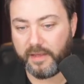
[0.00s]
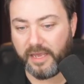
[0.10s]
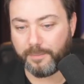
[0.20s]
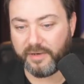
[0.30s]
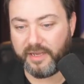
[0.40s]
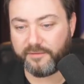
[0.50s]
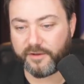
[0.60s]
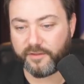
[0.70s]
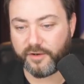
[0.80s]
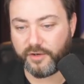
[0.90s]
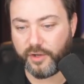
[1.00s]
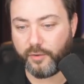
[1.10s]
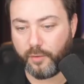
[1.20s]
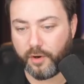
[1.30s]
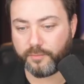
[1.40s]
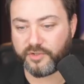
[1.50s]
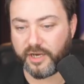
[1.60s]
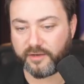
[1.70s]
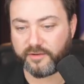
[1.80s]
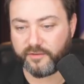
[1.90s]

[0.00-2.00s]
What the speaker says: He believed that no object